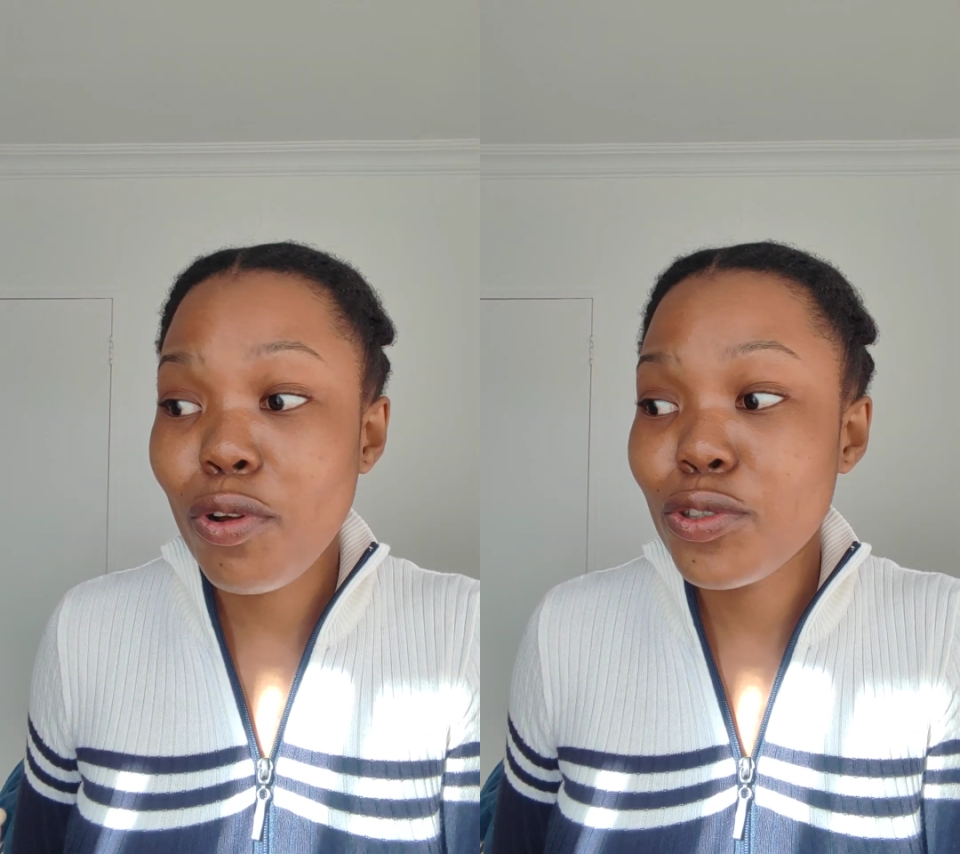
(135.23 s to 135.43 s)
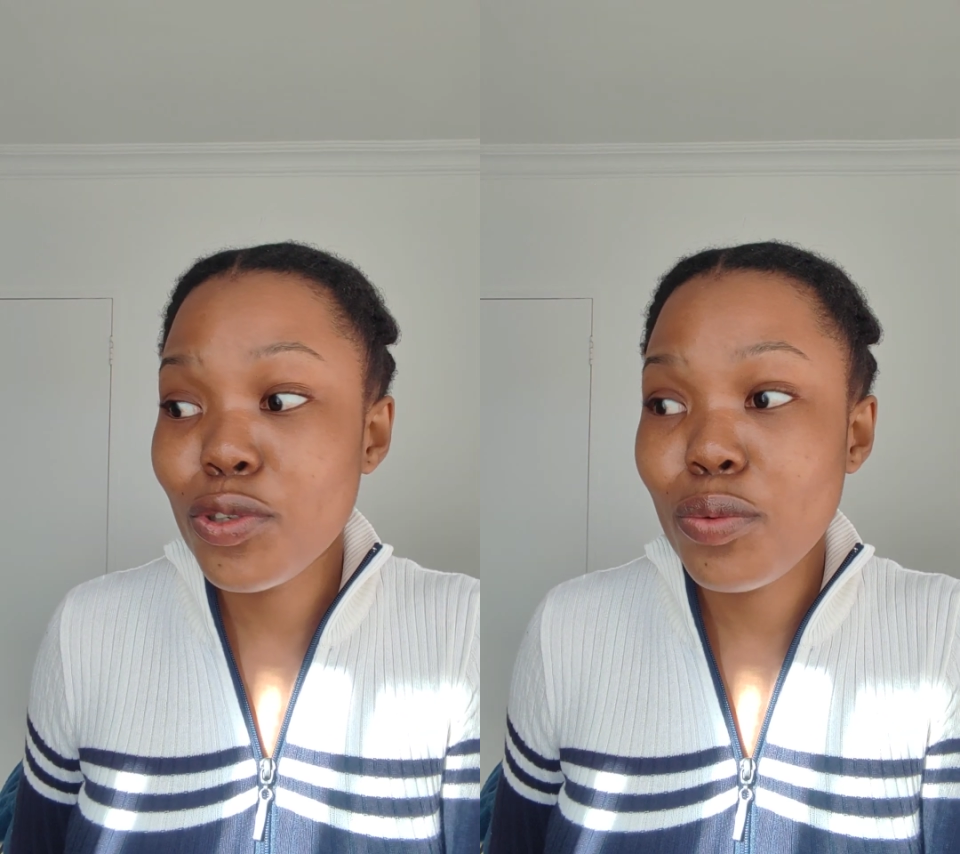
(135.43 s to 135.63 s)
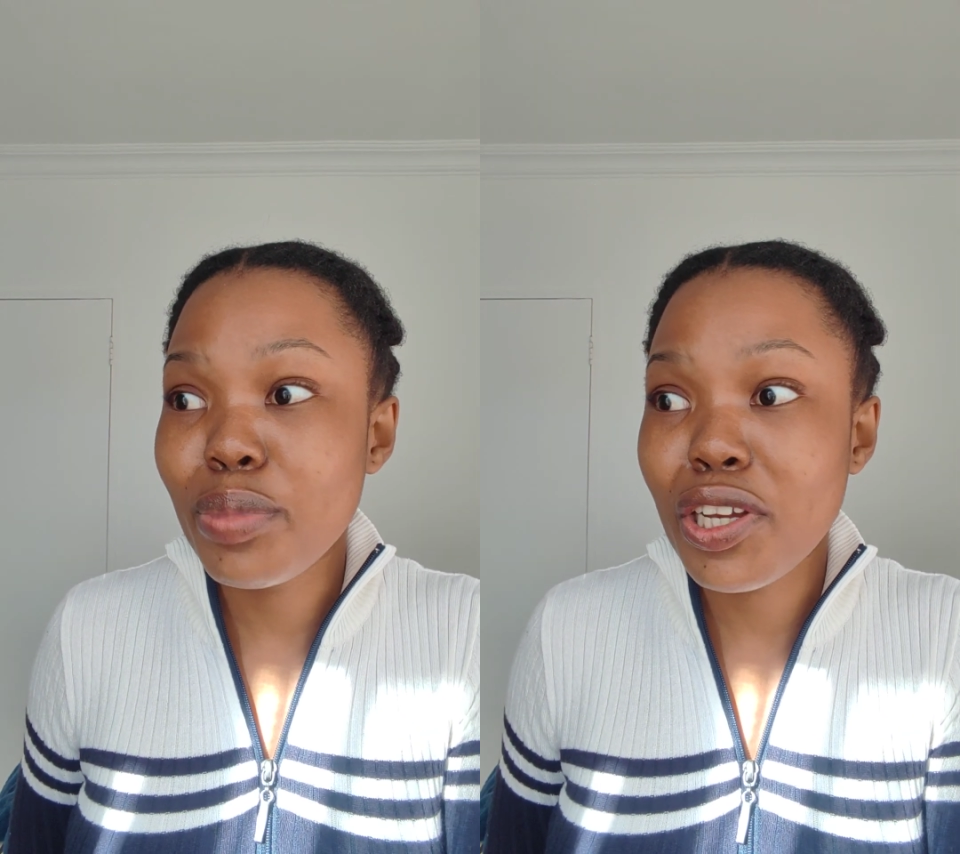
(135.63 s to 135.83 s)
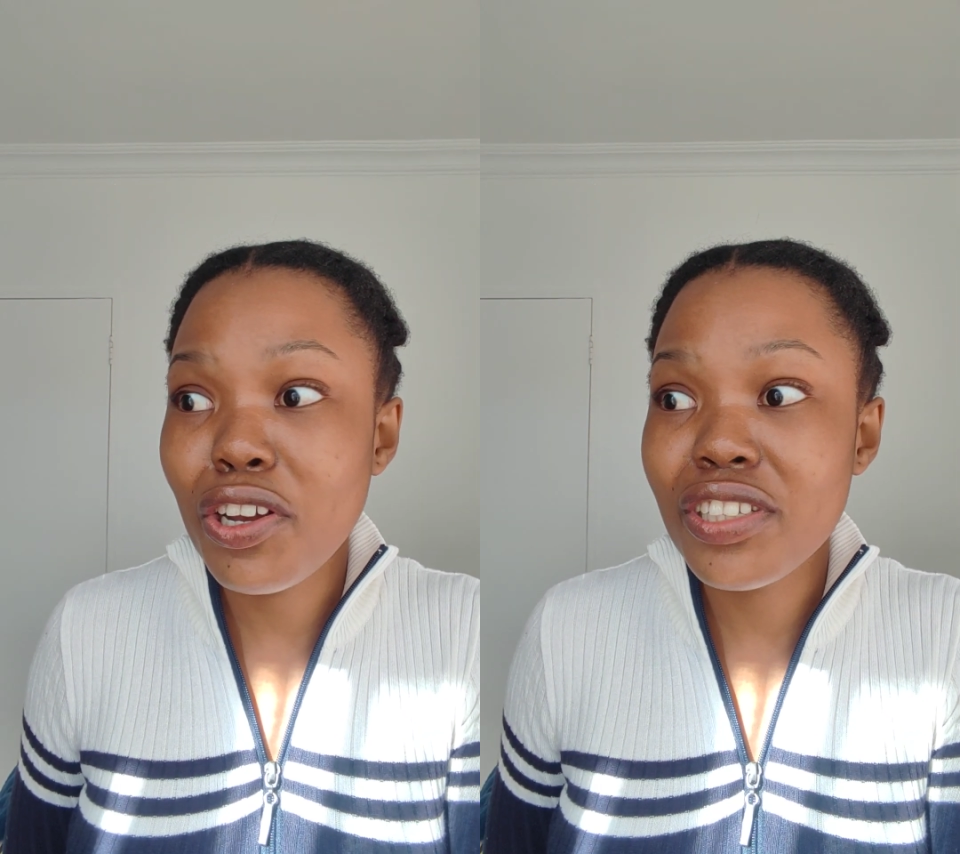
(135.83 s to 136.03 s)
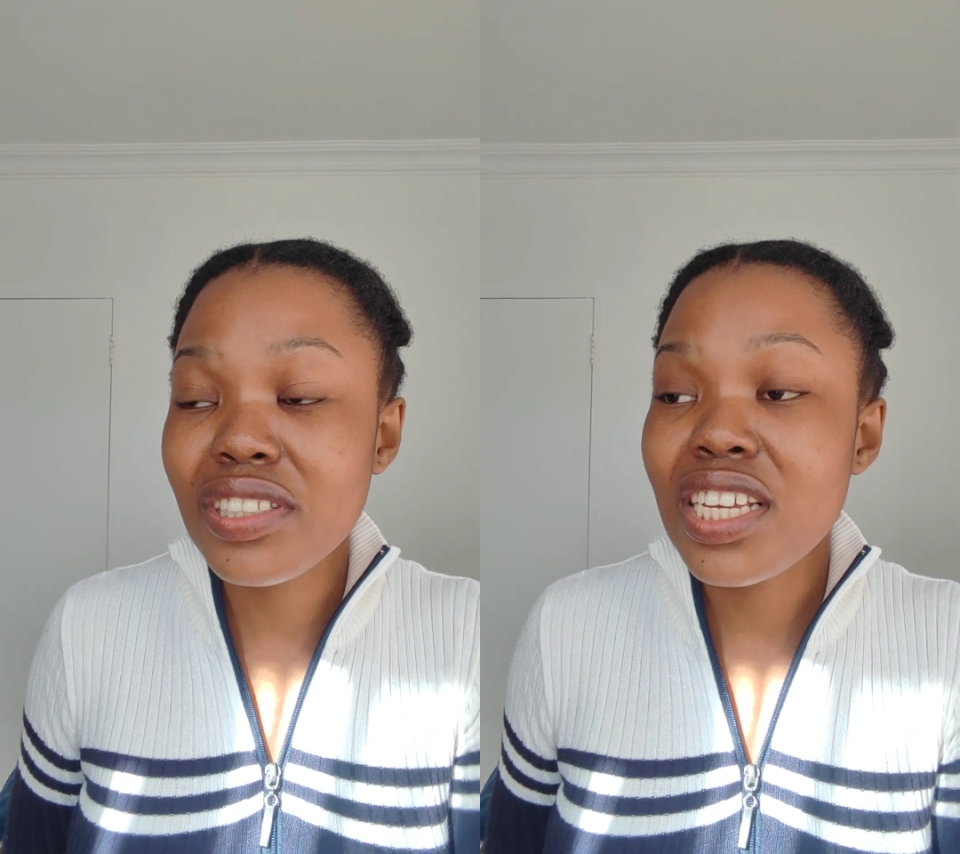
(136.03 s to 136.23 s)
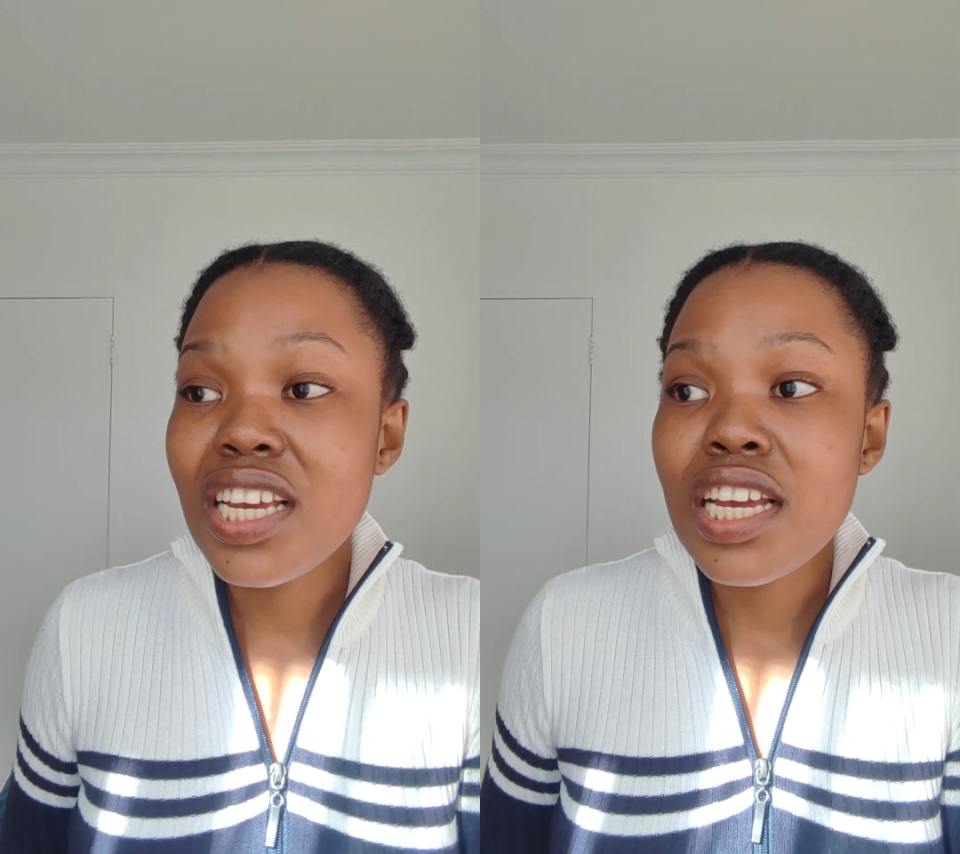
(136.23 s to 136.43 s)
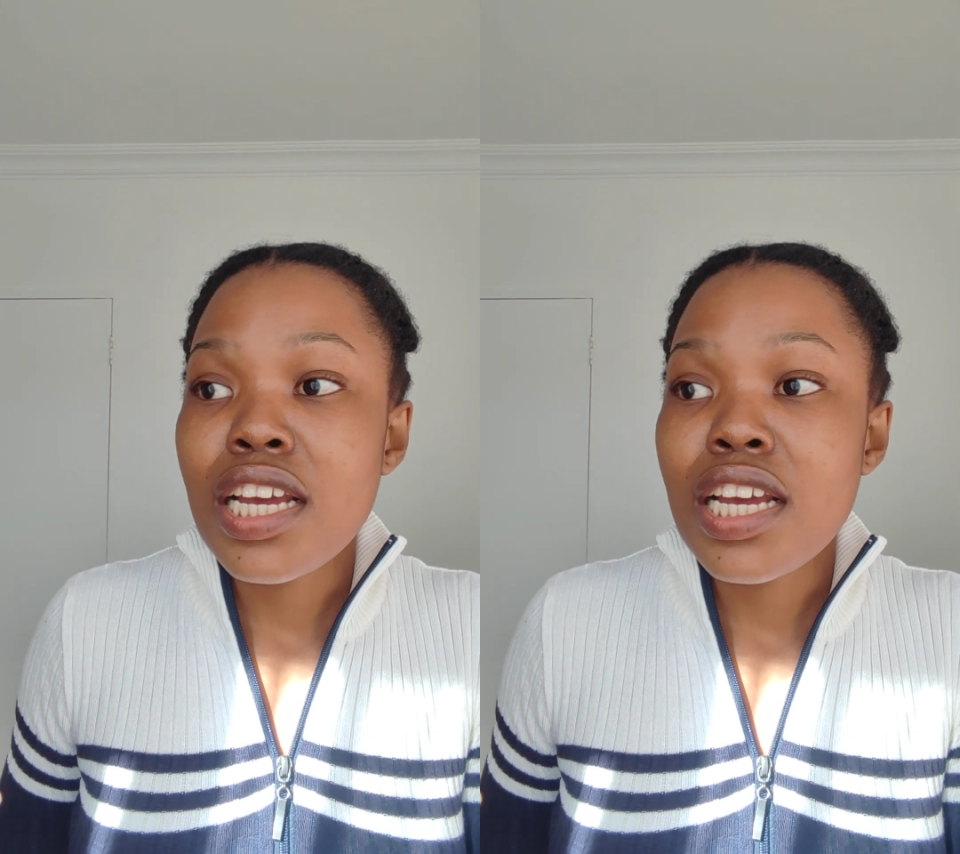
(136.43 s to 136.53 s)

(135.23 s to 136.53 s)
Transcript: Also because